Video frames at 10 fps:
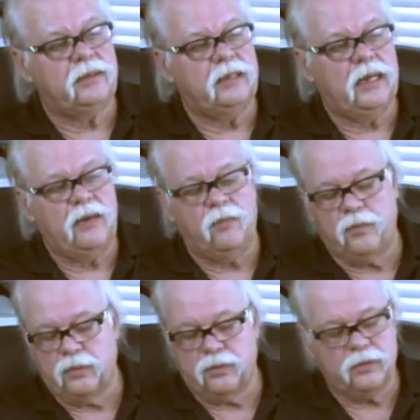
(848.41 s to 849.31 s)
that
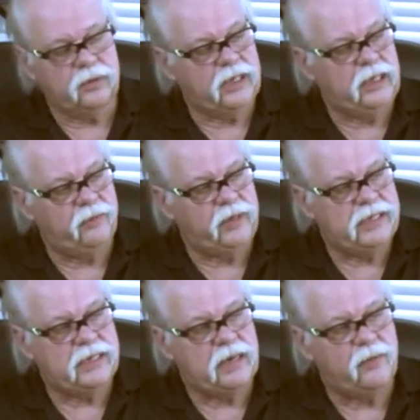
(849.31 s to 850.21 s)
or the key
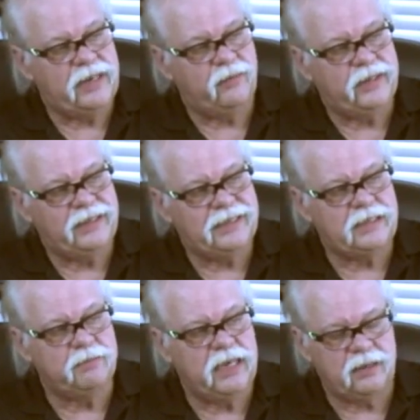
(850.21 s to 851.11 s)
reason I went with
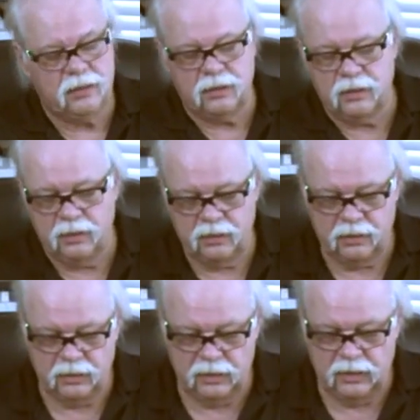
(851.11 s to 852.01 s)
this method
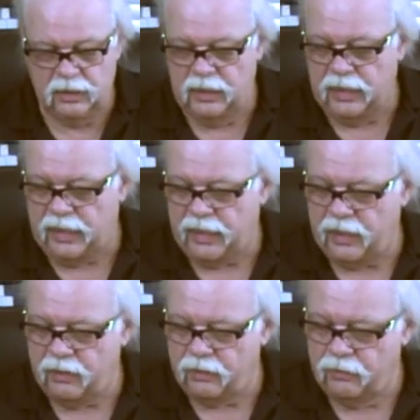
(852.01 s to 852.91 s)

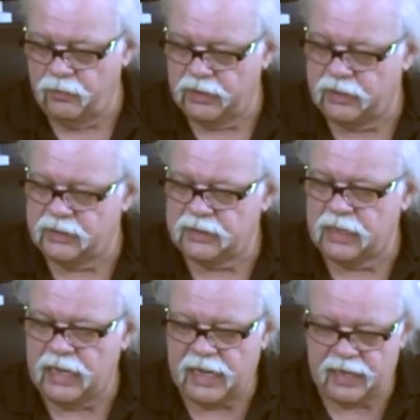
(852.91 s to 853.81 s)
and with this
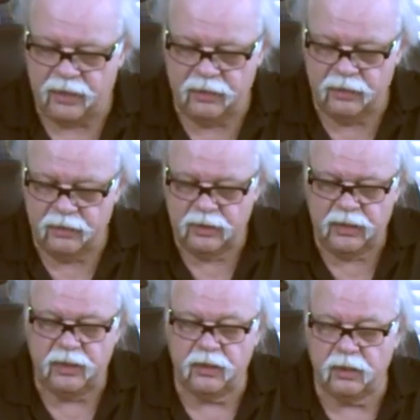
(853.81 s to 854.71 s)
guy
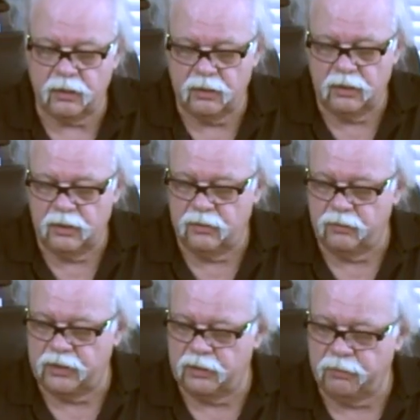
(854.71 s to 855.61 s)
here,
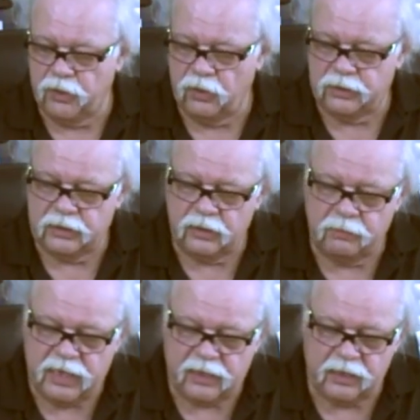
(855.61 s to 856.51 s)
with the bolt and the
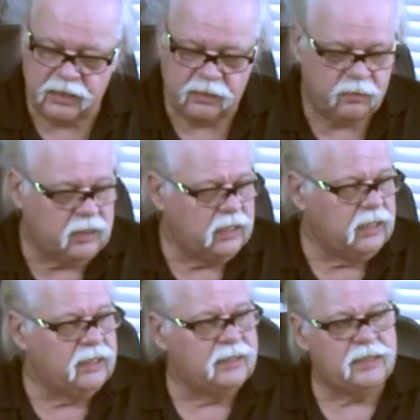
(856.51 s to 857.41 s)
mechanism,
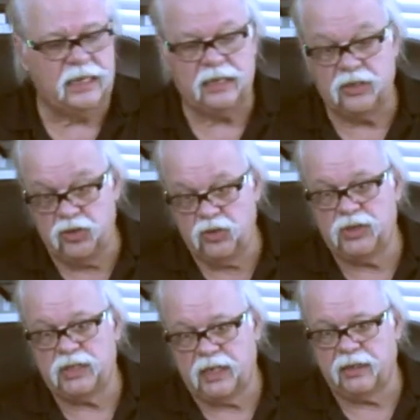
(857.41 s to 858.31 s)
is I could
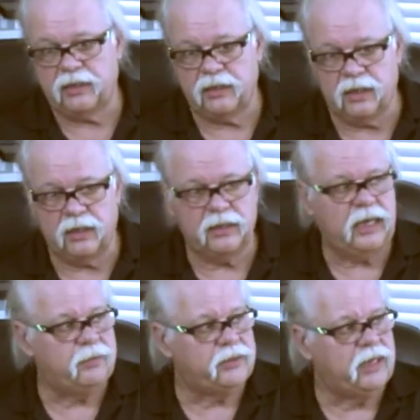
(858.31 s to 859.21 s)
use it on a
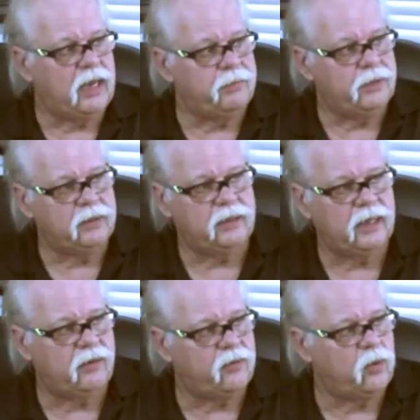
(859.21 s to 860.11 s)
tabletop.
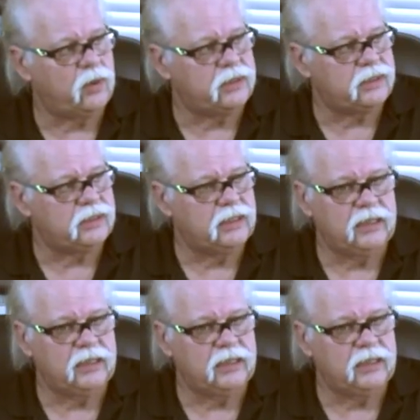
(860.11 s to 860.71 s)
Now, of course,